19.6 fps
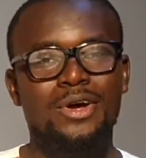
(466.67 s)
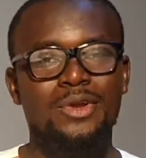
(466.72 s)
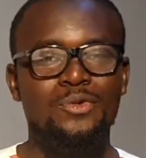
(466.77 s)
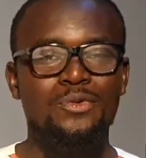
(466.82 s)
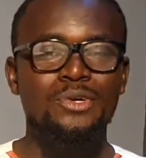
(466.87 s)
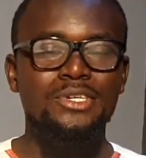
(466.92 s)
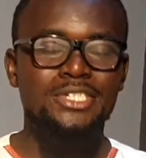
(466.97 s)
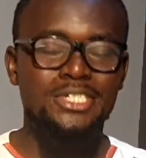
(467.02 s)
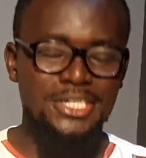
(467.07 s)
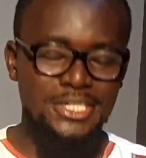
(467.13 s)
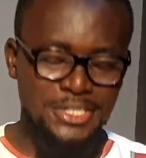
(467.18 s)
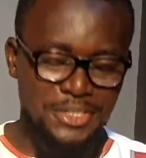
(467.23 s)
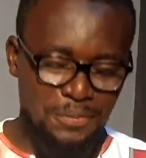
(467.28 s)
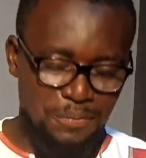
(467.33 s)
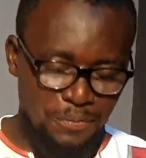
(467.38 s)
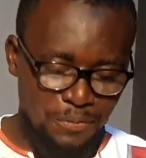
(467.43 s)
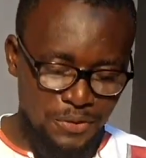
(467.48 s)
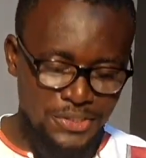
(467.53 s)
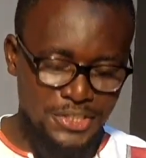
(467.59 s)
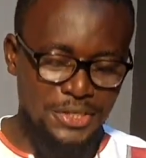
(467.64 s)
one, which is the
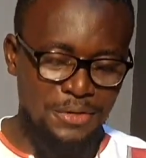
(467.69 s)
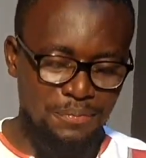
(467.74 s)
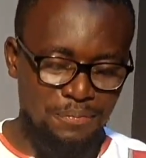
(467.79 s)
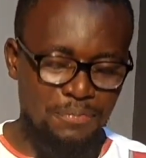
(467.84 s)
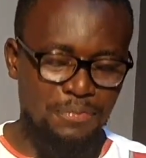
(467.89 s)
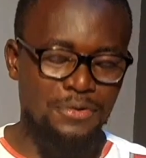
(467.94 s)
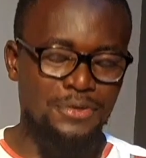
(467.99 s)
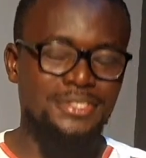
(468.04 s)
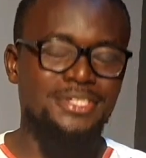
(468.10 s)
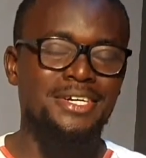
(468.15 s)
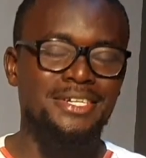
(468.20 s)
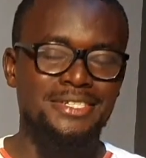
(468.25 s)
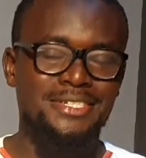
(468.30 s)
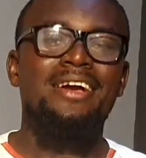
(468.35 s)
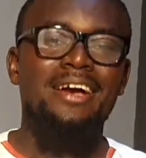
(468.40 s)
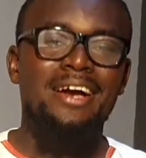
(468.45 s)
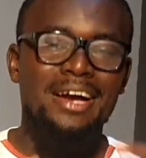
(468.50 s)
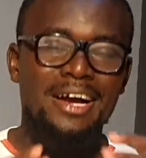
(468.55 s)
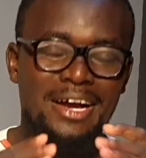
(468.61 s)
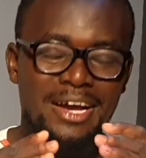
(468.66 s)
most important.
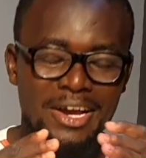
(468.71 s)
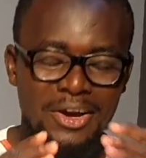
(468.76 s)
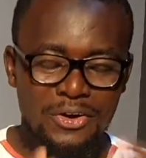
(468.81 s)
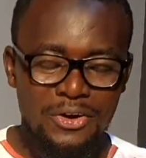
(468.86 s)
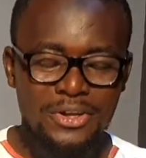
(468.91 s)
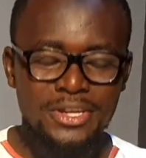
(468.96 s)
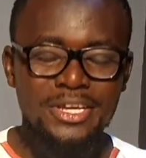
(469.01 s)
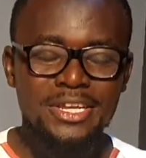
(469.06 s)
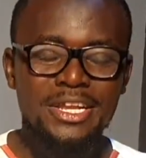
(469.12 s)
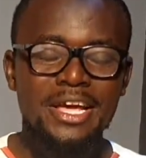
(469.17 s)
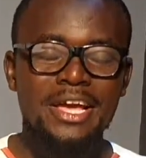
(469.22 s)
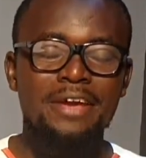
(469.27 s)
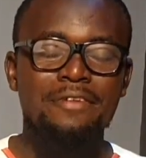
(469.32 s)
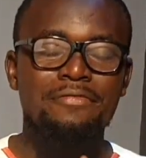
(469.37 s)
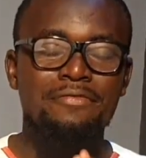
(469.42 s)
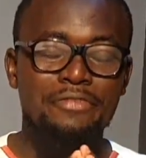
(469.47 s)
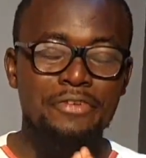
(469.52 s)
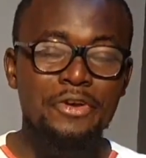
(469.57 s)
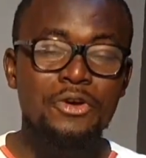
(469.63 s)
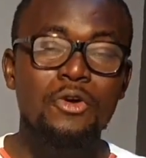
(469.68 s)
Owning a
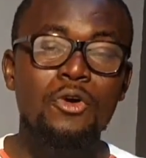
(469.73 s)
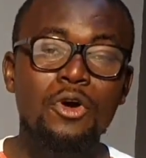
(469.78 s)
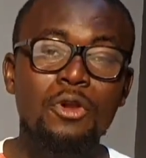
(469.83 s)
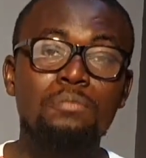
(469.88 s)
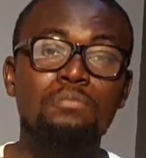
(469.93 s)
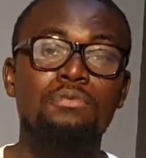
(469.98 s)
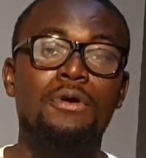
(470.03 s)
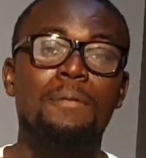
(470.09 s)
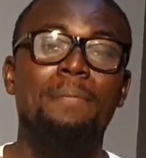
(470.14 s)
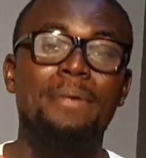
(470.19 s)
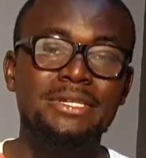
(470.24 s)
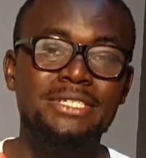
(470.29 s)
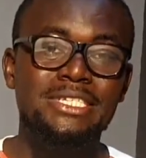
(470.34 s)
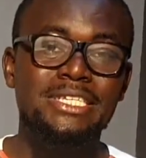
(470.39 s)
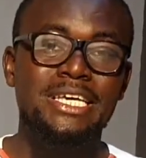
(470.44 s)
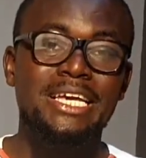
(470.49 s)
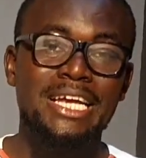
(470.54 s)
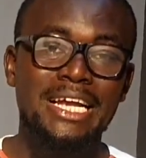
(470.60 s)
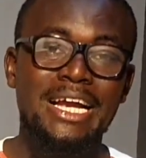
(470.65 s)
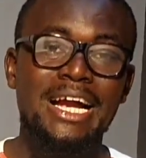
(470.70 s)
freehold
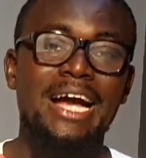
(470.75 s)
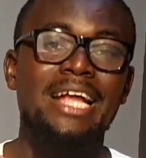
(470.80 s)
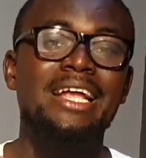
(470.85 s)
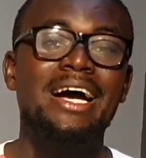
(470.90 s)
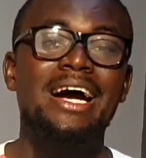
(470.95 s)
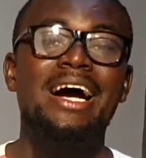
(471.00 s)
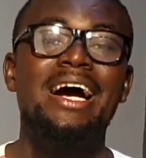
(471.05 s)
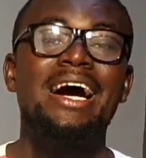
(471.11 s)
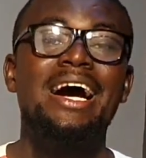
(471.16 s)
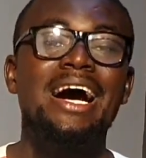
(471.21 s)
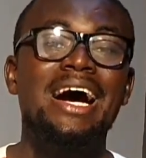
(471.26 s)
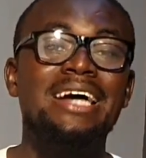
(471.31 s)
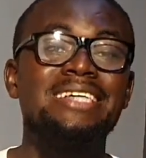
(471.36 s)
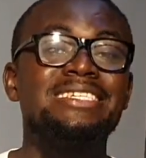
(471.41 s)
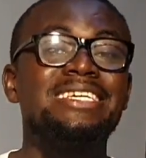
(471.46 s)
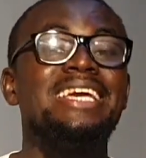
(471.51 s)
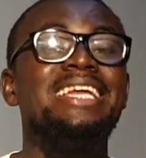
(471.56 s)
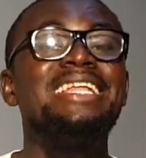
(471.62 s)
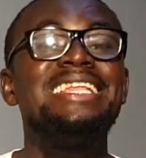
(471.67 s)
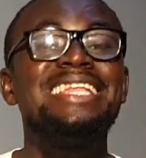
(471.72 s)
property in Ghana
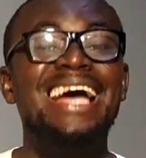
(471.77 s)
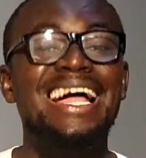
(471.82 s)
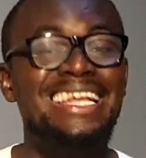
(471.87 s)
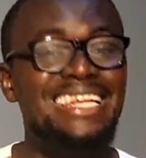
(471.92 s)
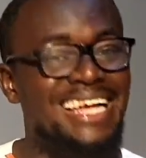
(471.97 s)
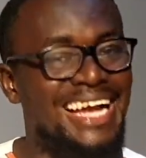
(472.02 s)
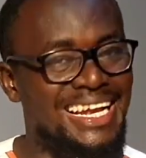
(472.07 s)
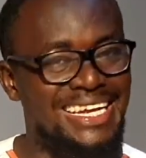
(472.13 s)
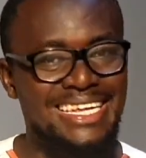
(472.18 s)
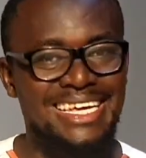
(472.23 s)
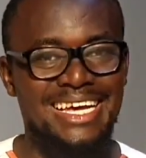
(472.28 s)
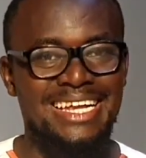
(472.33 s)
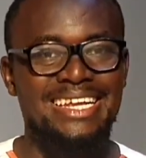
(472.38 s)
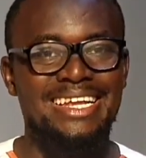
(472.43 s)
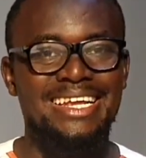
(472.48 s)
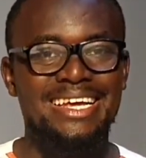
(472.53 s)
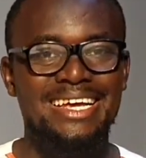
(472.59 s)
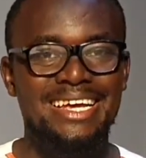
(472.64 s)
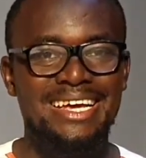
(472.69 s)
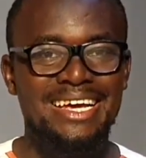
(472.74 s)
as a non-Ghanaian.
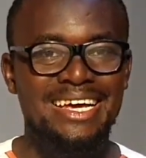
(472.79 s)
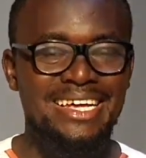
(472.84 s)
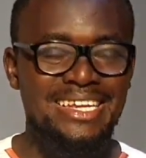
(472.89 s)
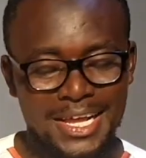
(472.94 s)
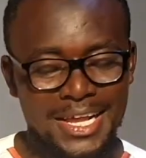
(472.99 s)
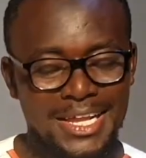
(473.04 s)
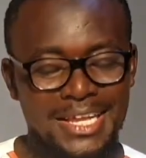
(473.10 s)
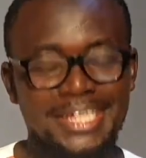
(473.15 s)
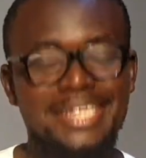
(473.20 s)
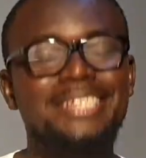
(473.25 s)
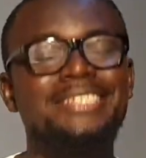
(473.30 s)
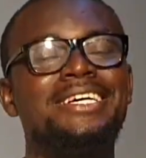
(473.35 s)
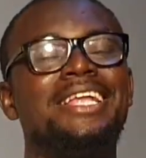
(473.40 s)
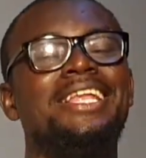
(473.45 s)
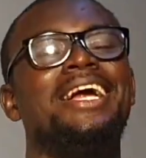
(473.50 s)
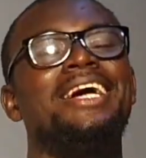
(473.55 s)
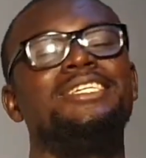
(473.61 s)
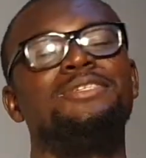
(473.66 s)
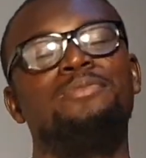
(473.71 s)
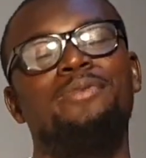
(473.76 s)
This is the
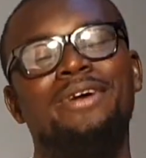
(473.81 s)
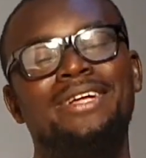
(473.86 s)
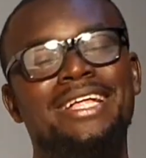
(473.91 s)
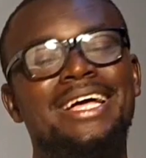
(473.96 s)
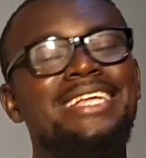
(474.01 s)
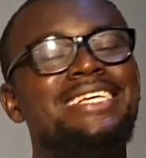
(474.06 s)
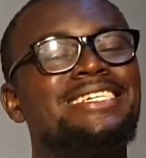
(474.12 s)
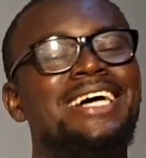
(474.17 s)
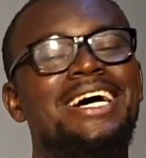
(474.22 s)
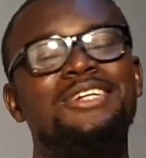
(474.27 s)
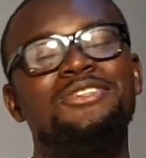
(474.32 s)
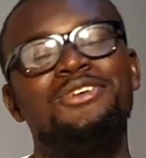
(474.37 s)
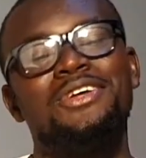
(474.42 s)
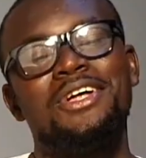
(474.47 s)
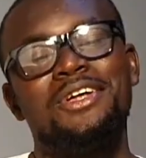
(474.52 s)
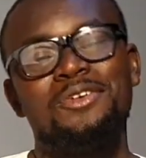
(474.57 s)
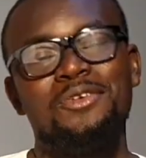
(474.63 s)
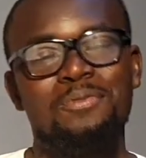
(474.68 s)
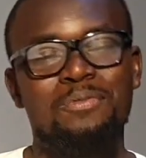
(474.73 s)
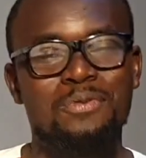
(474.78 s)
last point, and it's
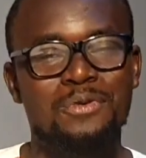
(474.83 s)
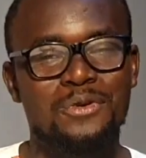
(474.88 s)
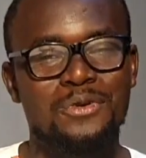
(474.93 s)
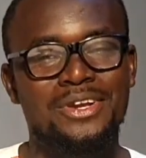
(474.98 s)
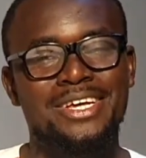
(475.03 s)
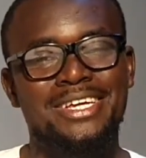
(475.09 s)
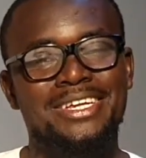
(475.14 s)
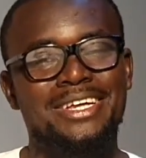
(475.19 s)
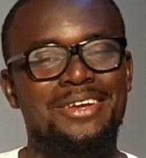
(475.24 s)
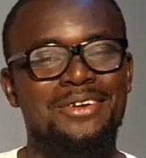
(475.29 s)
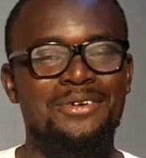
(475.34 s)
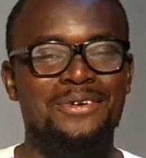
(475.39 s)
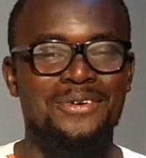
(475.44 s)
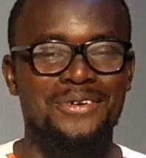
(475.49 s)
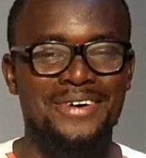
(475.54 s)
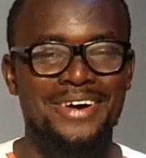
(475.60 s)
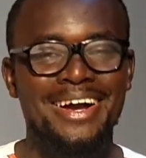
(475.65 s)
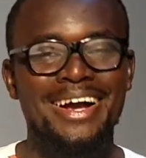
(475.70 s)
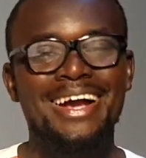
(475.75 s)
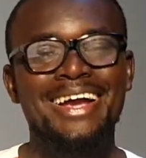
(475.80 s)
actually a loophole in the
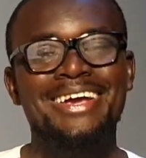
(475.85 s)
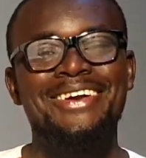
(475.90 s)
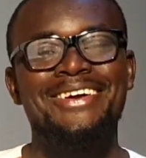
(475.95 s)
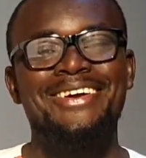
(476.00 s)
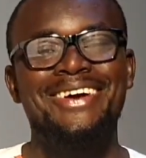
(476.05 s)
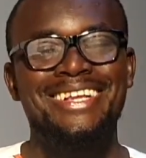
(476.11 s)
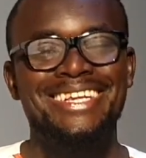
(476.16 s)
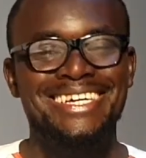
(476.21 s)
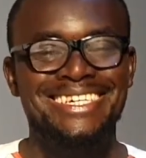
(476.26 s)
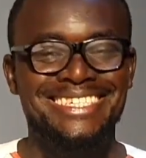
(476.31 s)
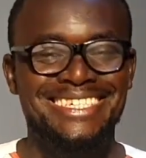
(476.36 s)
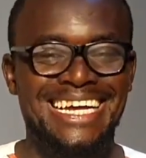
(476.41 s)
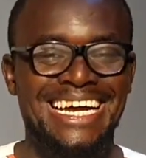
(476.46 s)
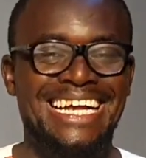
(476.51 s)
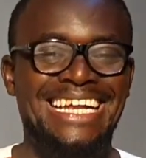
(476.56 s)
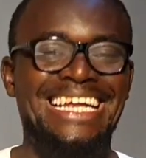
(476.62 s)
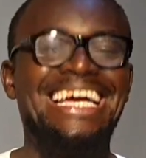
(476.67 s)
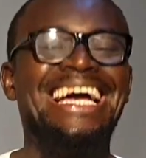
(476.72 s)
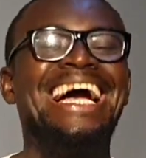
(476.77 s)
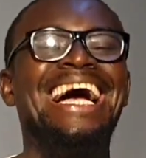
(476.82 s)
law.
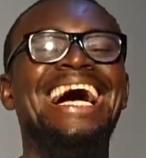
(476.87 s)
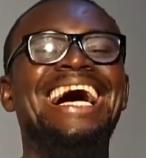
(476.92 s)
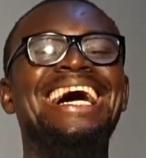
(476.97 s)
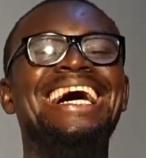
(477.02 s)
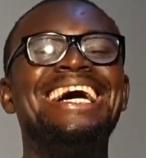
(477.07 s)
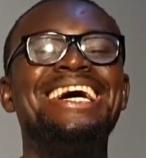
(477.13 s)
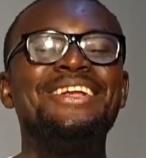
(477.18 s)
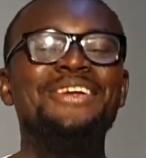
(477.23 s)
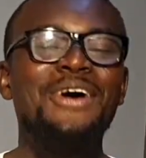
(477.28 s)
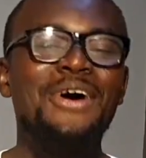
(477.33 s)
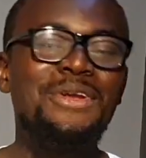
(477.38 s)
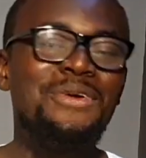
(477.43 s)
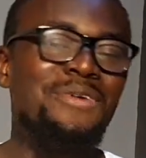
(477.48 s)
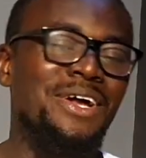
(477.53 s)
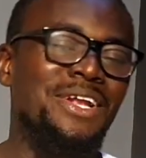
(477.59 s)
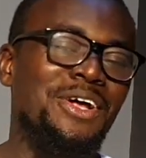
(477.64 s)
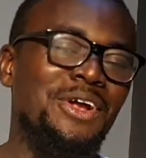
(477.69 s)
Understand? The only way